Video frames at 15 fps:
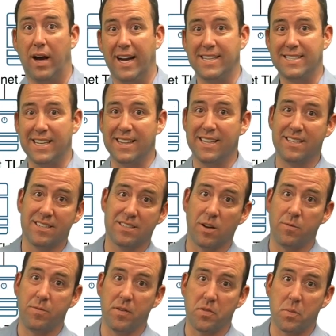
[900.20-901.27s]
I said this is our
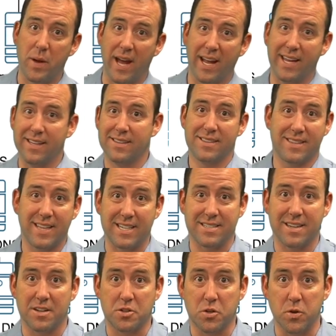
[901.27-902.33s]
5th packet. That's
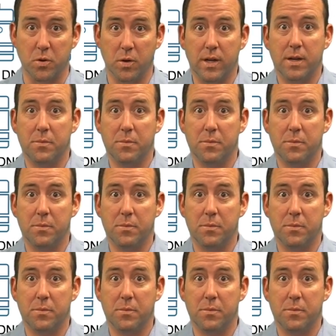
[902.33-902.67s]
not true,